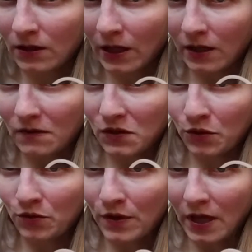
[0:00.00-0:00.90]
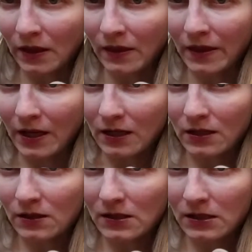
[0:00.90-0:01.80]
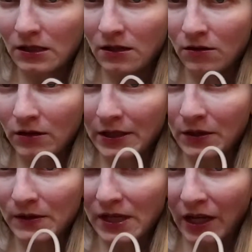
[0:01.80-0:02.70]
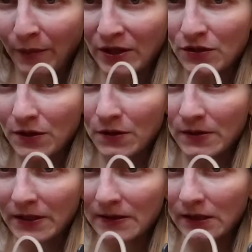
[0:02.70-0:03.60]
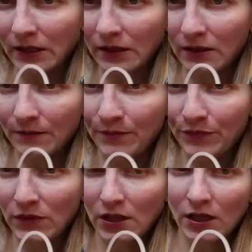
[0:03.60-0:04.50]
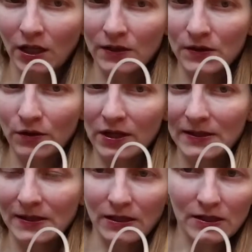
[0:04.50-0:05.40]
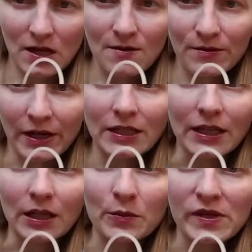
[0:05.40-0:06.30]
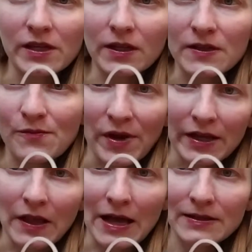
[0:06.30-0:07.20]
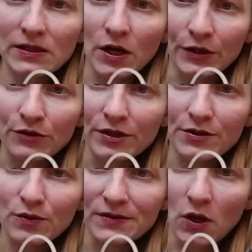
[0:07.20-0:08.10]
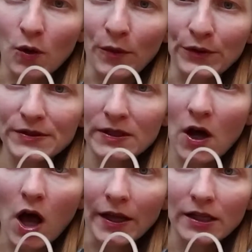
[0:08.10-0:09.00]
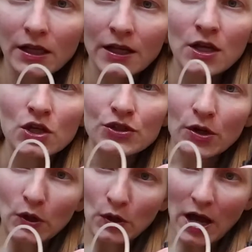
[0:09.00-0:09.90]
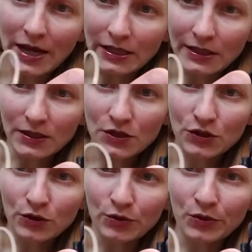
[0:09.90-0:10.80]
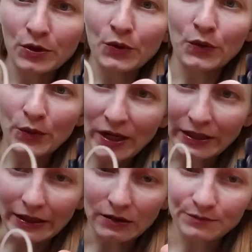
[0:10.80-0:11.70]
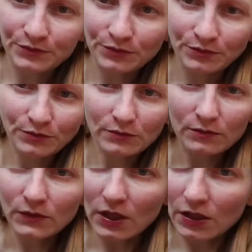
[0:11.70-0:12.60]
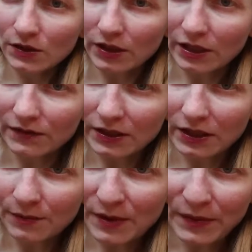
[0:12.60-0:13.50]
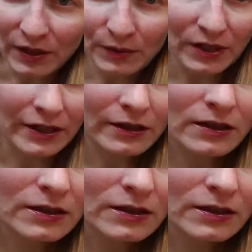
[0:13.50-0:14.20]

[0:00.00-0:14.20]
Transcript: kind of screw thing, that slowly goes up as you use insulin. And so that's at the top right now because my last cartridge was almost gone. So I need to rewind it. So I have to get on my pump here